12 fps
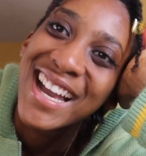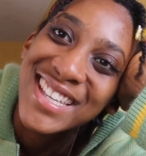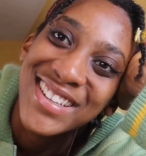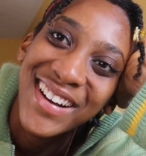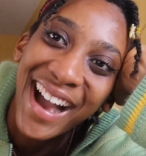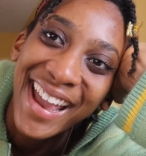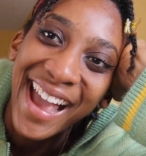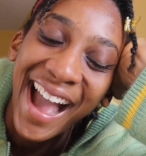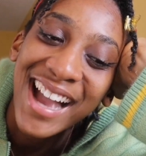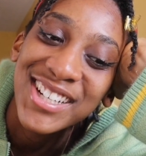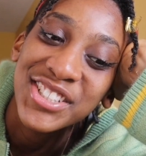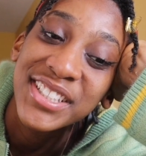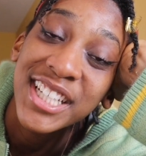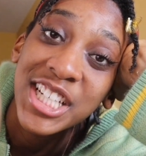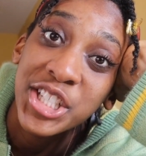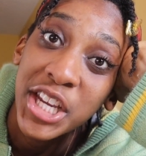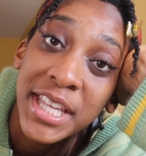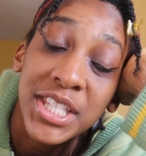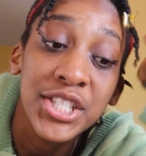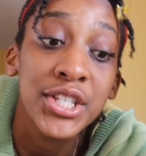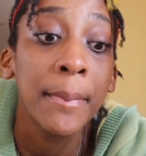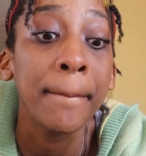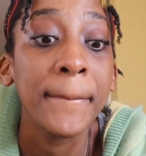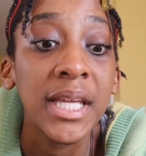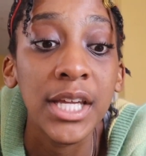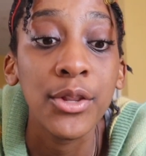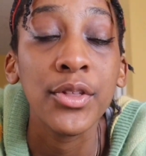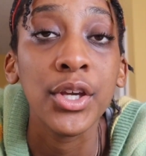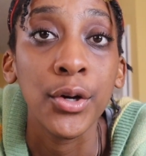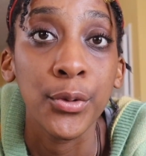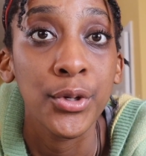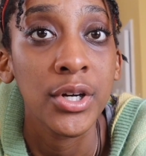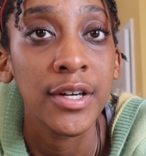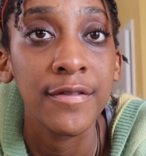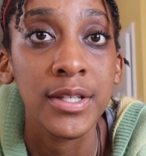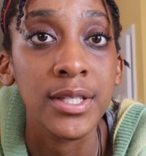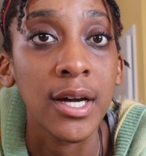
So I actually got a chance to meet the owner of this